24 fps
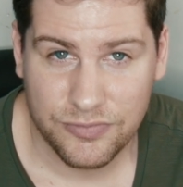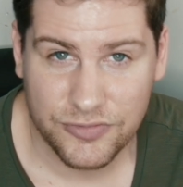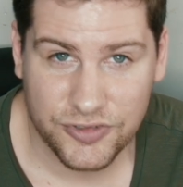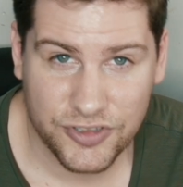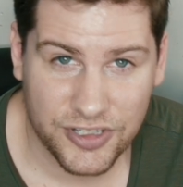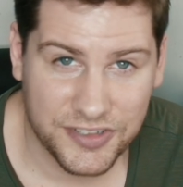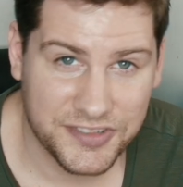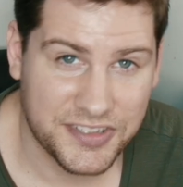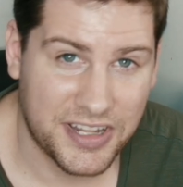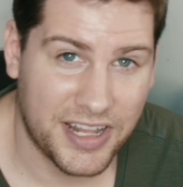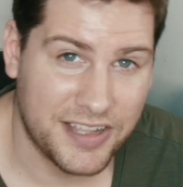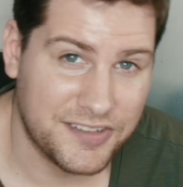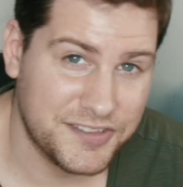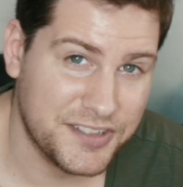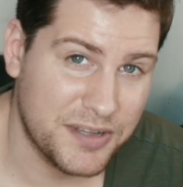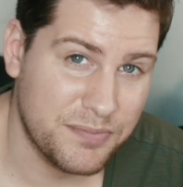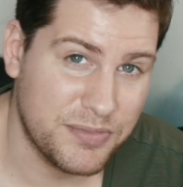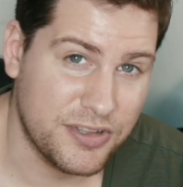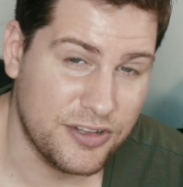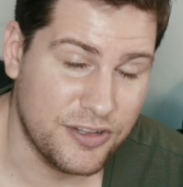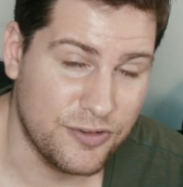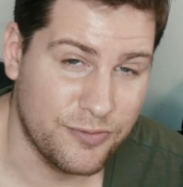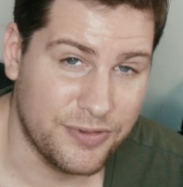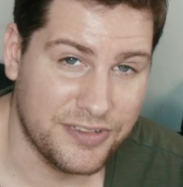Just like
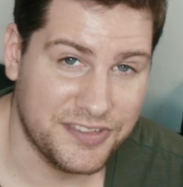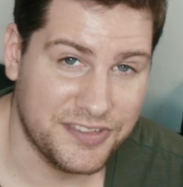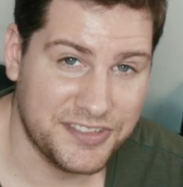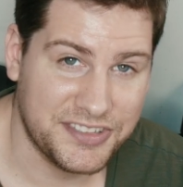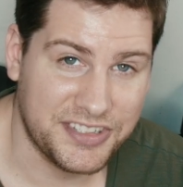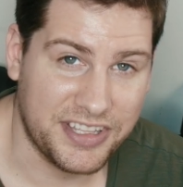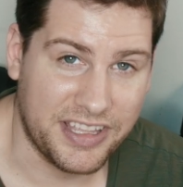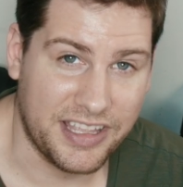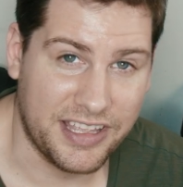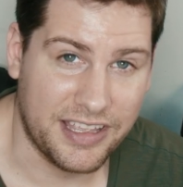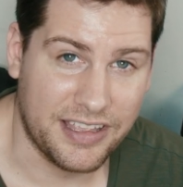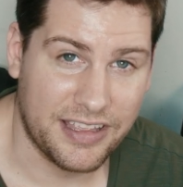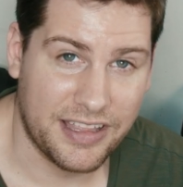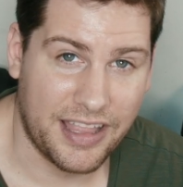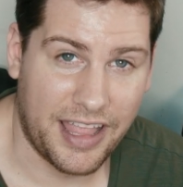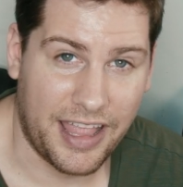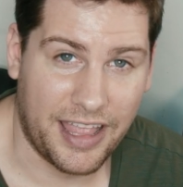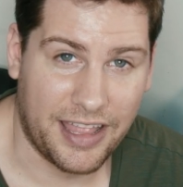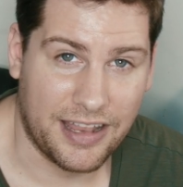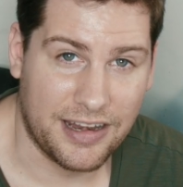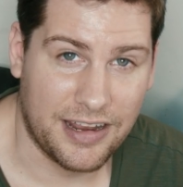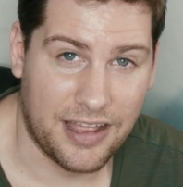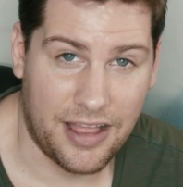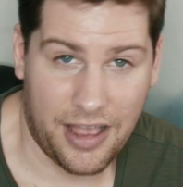something you would see
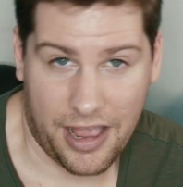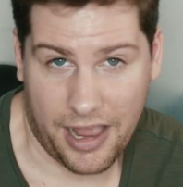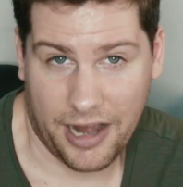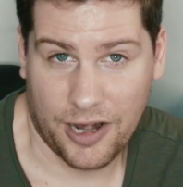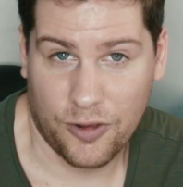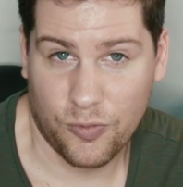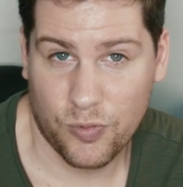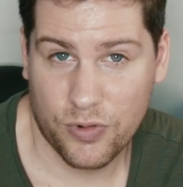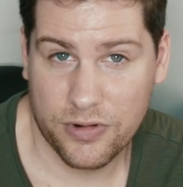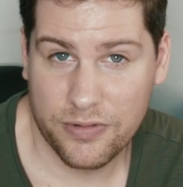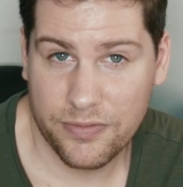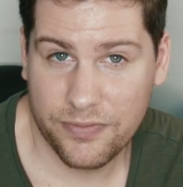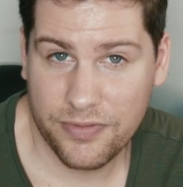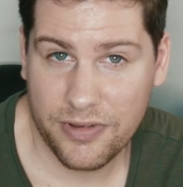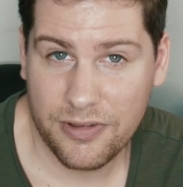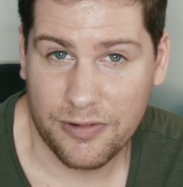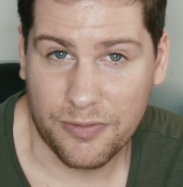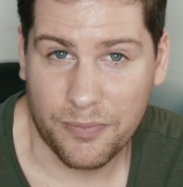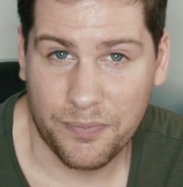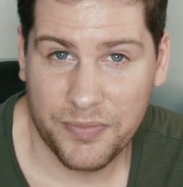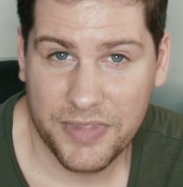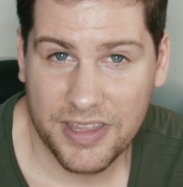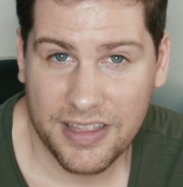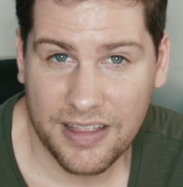in a Hollywood
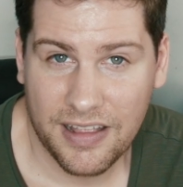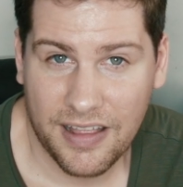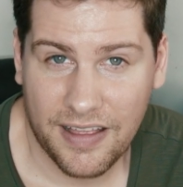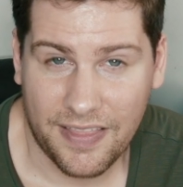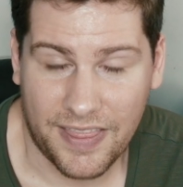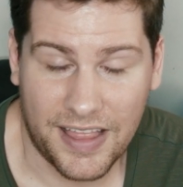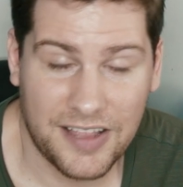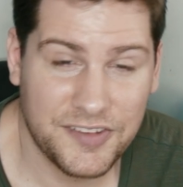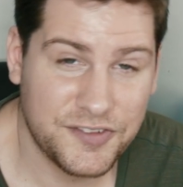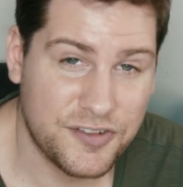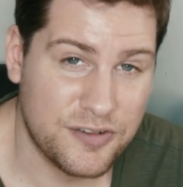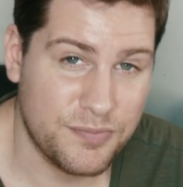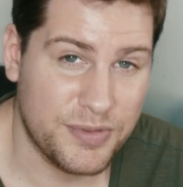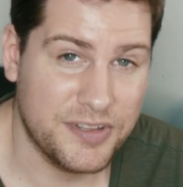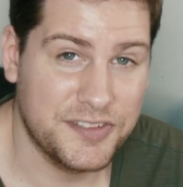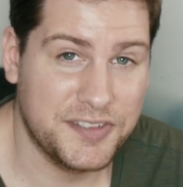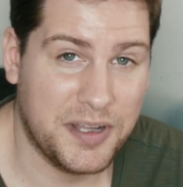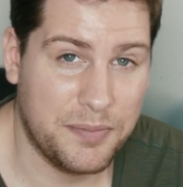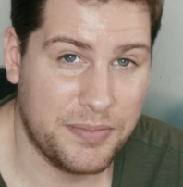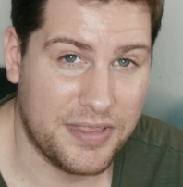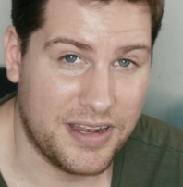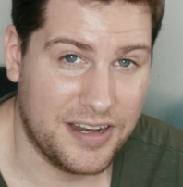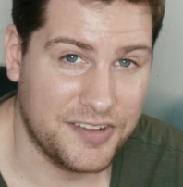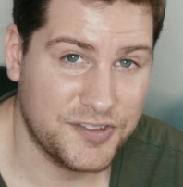film. That's going to be
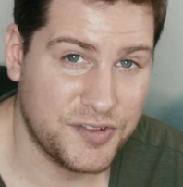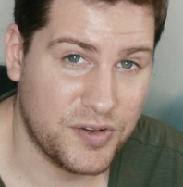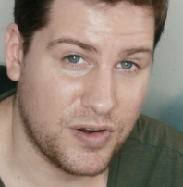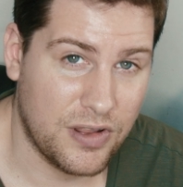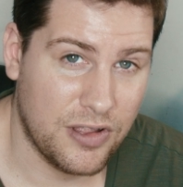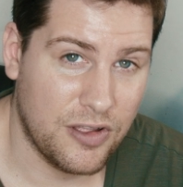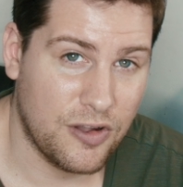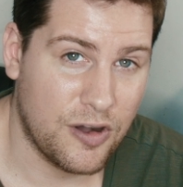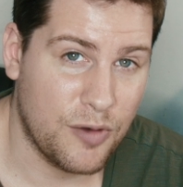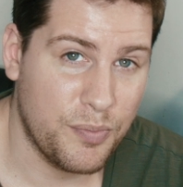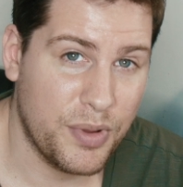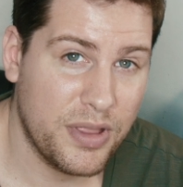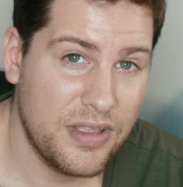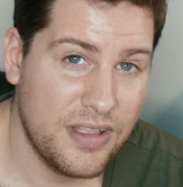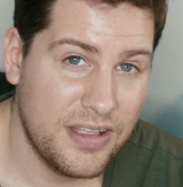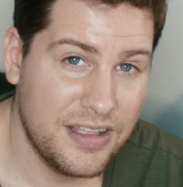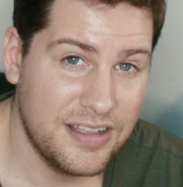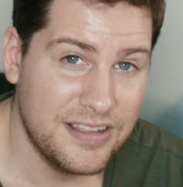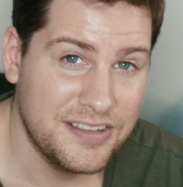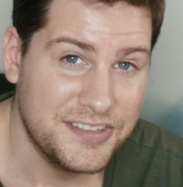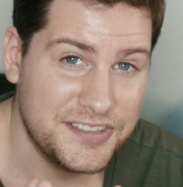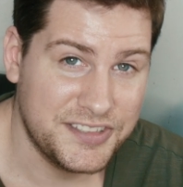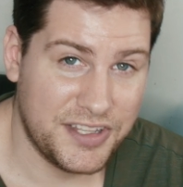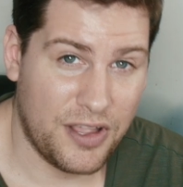something that's going to help
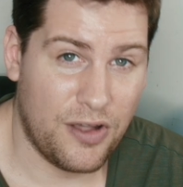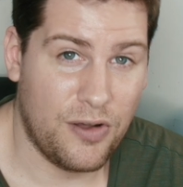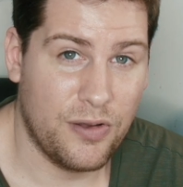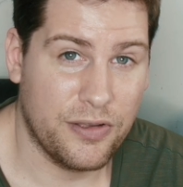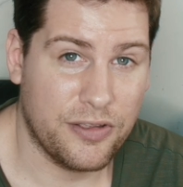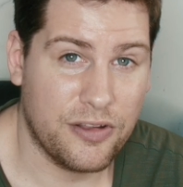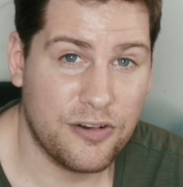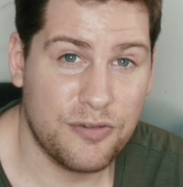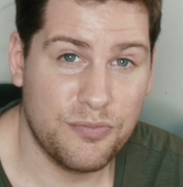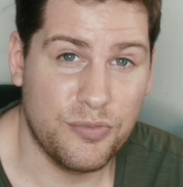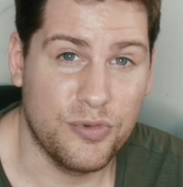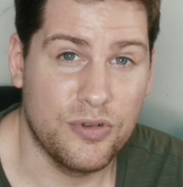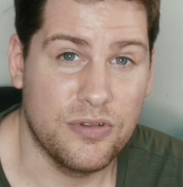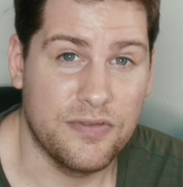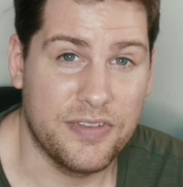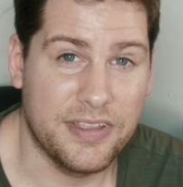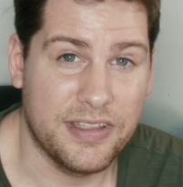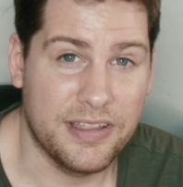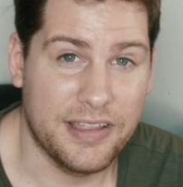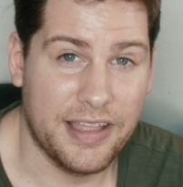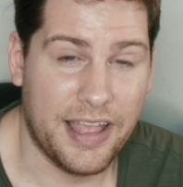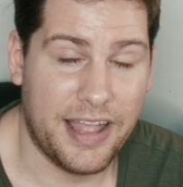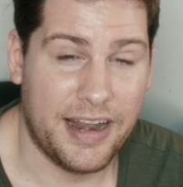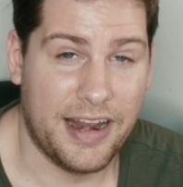sell your
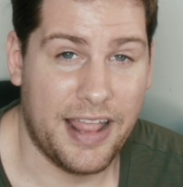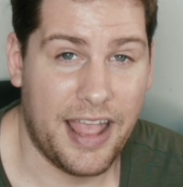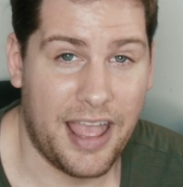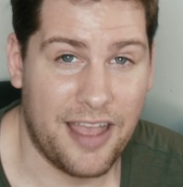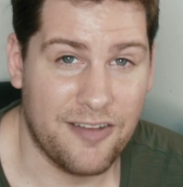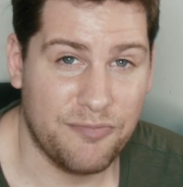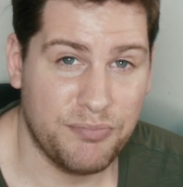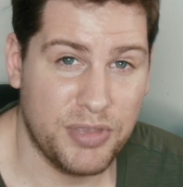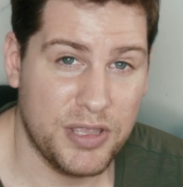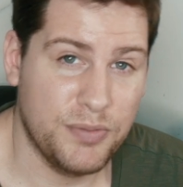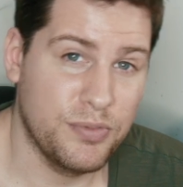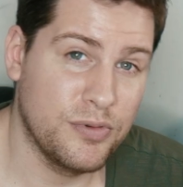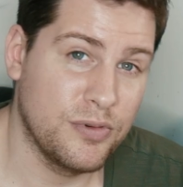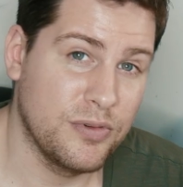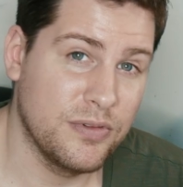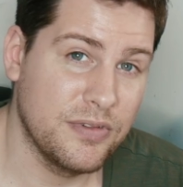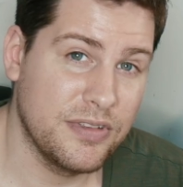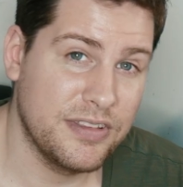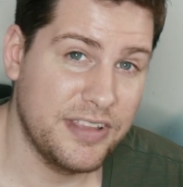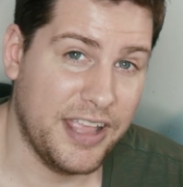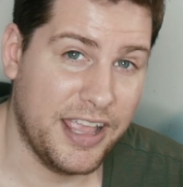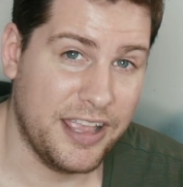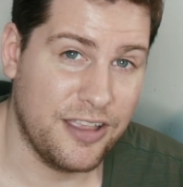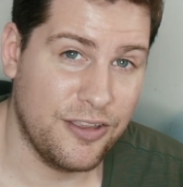movie and have people
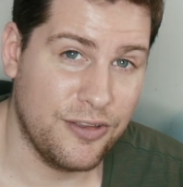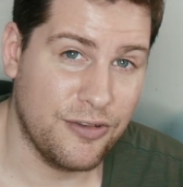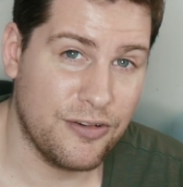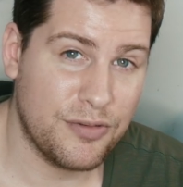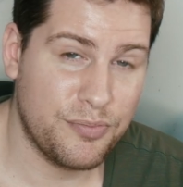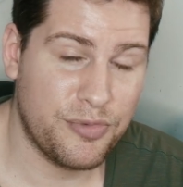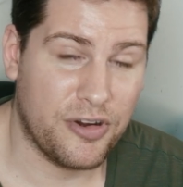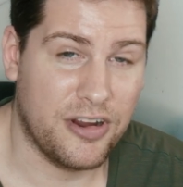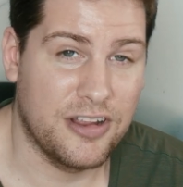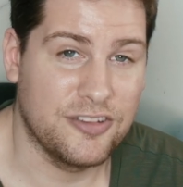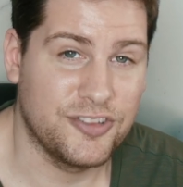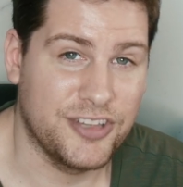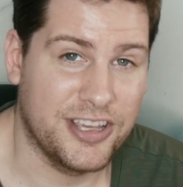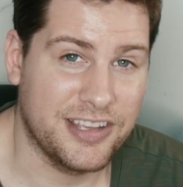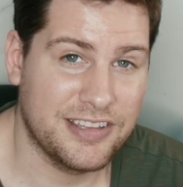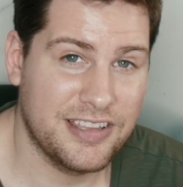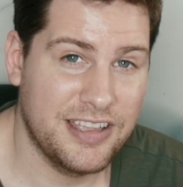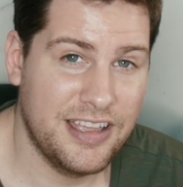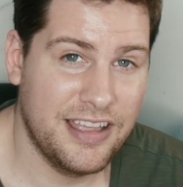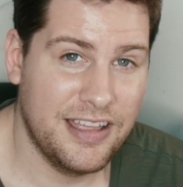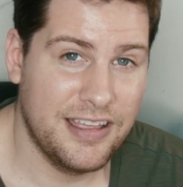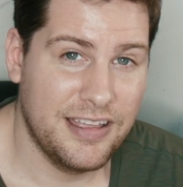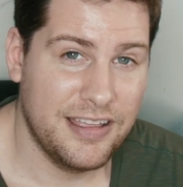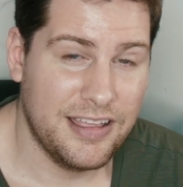take your project
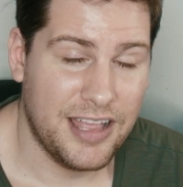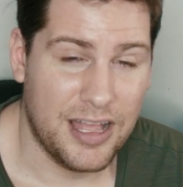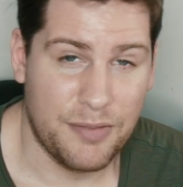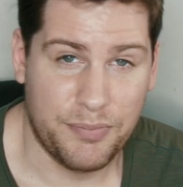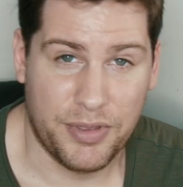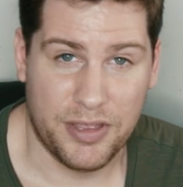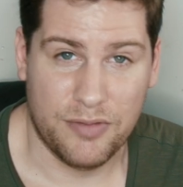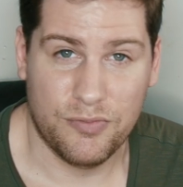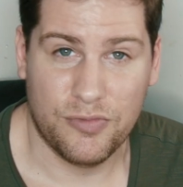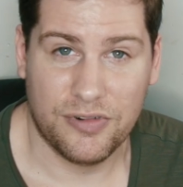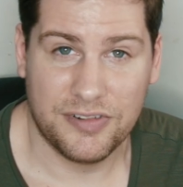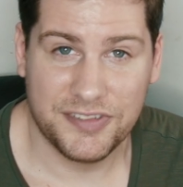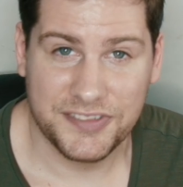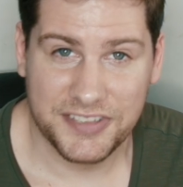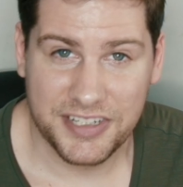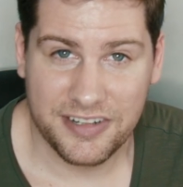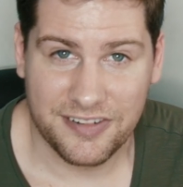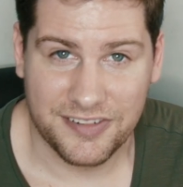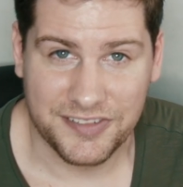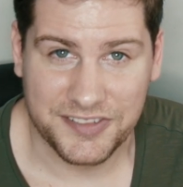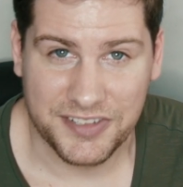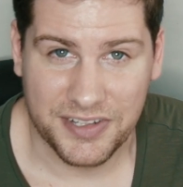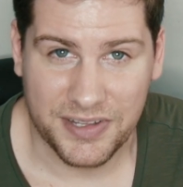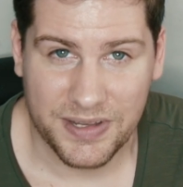a bit more
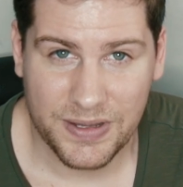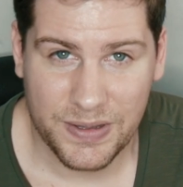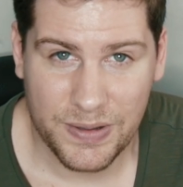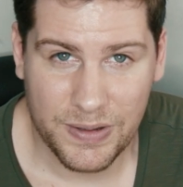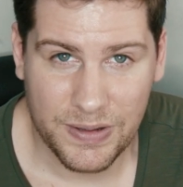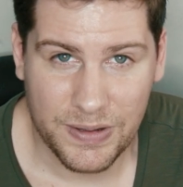seriously.